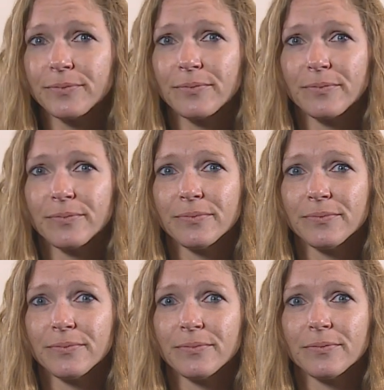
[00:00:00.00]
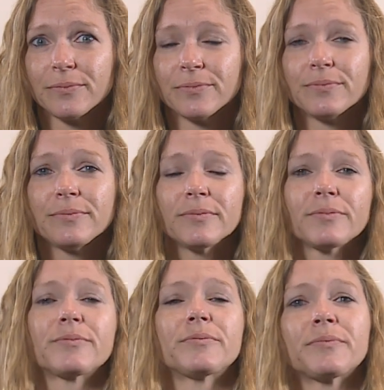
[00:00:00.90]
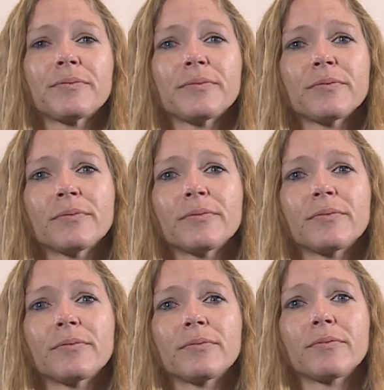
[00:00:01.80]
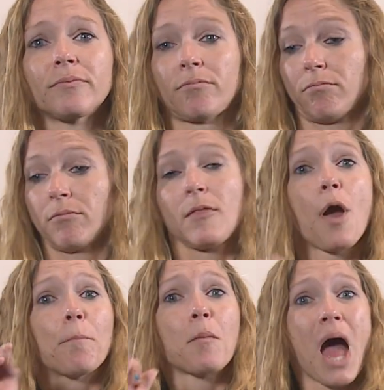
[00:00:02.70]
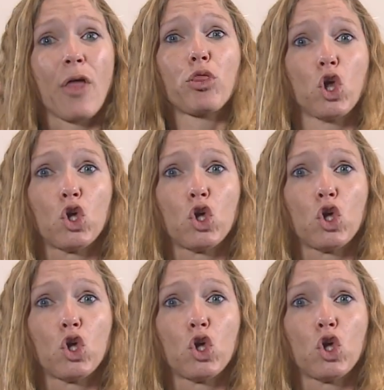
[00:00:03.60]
(no one is talking)